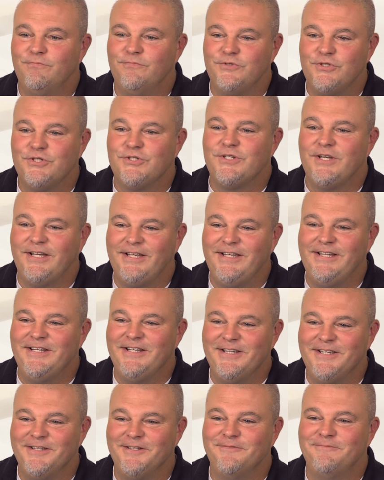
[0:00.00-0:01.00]
just like He
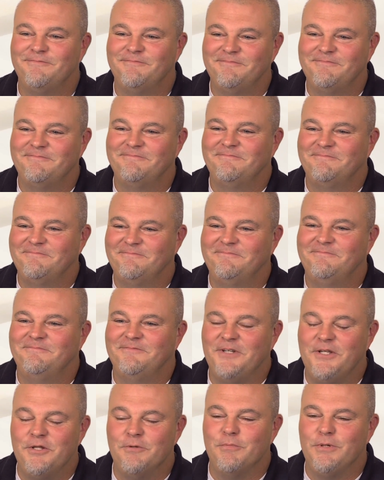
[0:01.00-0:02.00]
did in the